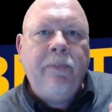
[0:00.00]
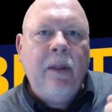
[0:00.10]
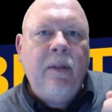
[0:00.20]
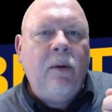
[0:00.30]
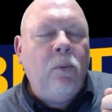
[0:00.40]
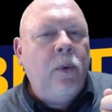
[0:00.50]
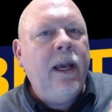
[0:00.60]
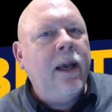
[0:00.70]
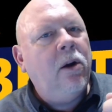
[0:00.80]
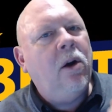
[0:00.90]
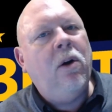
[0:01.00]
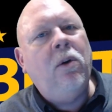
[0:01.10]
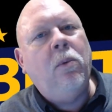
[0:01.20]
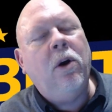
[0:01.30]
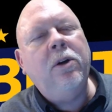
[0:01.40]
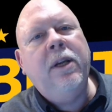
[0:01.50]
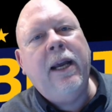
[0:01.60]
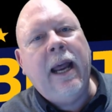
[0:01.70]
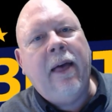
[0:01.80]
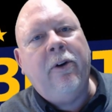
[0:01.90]
that we can all work
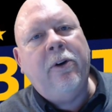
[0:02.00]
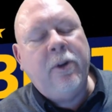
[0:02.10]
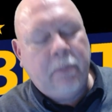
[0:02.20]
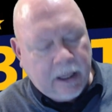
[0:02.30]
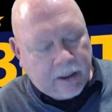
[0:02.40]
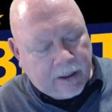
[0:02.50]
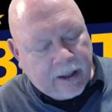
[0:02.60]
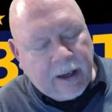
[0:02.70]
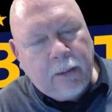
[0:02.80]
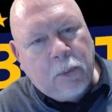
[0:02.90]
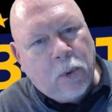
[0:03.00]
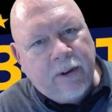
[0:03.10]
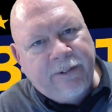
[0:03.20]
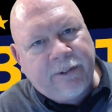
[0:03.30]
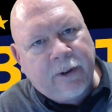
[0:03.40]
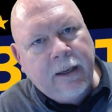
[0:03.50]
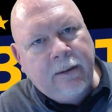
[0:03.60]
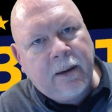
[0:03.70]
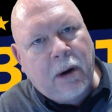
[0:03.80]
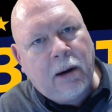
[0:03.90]
together to be a little more free
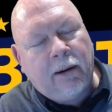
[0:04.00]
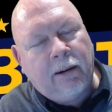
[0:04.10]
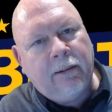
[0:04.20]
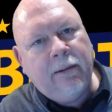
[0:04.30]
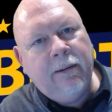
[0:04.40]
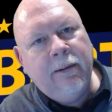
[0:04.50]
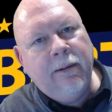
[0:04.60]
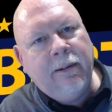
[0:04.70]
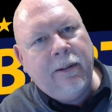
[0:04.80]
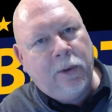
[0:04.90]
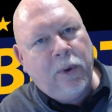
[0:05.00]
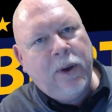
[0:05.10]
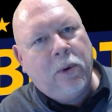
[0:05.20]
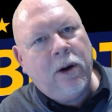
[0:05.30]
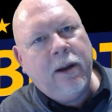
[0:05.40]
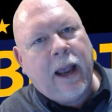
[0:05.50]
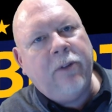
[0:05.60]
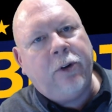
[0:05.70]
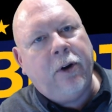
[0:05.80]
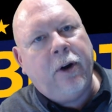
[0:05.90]
tomorrow than we were
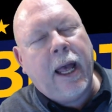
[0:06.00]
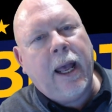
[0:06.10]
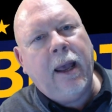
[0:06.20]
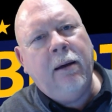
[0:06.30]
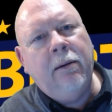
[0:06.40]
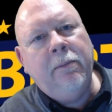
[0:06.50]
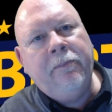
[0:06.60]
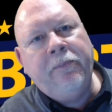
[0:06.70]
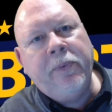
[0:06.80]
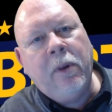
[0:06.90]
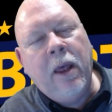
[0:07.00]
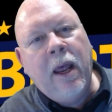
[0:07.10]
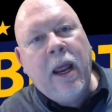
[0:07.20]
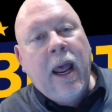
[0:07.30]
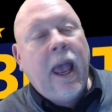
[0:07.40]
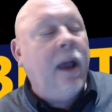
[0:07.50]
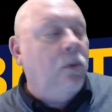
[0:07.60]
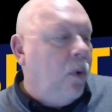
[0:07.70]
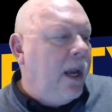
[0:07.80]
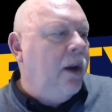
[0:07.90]
yesterday.
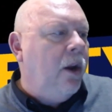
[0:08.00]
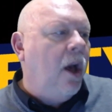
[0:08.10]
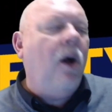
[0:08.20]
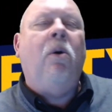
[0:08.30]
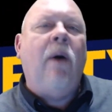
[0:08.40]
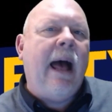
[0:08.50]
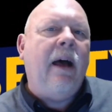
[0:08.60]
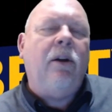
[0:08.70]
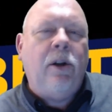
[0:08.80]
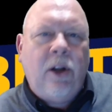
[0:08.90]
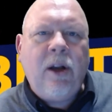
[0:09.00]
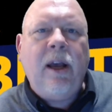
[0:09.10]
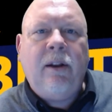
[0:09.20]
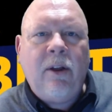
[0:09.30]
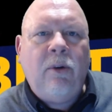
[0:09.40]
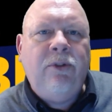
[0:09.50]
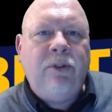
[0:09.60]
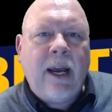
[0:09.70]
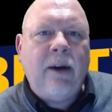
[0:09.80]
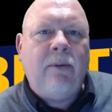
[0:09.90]
And we know how to look at those
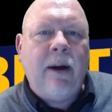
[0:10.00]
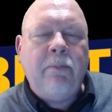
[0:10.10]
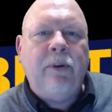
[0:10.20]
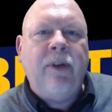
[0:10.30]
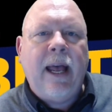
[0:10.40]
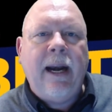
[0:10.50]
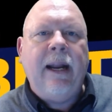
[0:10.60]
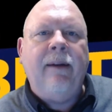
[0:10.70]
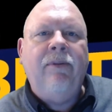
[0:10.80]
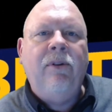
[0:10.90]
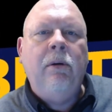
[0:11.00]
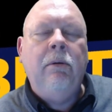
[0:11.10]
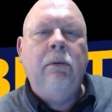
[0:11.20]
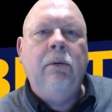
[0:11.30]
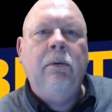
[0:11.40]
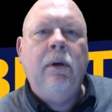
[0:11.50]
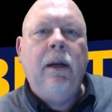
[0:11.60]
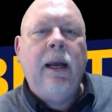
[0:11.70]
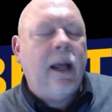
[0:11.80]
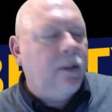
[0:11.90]
state representatives
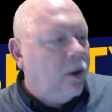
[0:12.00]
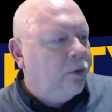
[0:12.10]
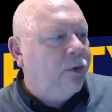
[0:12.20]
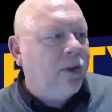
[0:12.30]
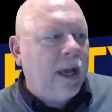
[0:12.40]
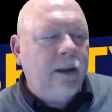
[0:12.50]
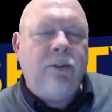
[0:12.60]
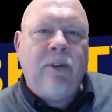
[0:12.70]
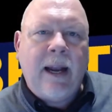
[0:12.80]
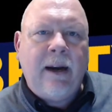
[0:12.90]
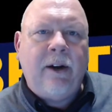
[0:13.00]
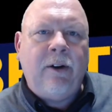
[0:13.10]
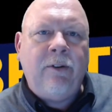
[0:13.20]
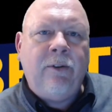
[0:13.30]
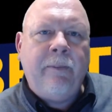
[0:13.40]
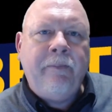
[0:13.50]
and those state senators